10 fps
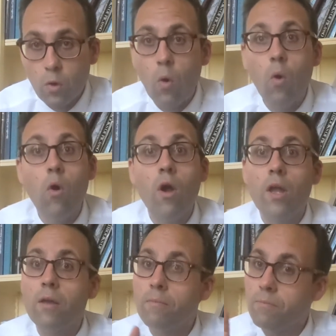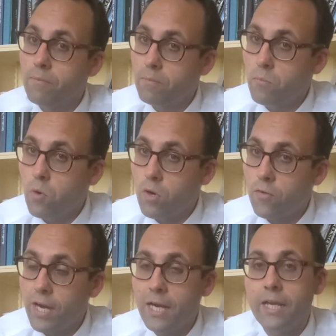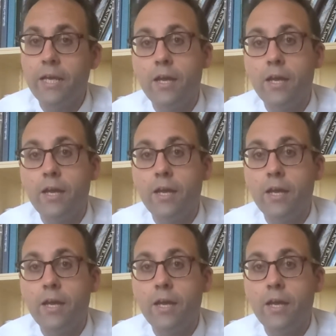or more correctly,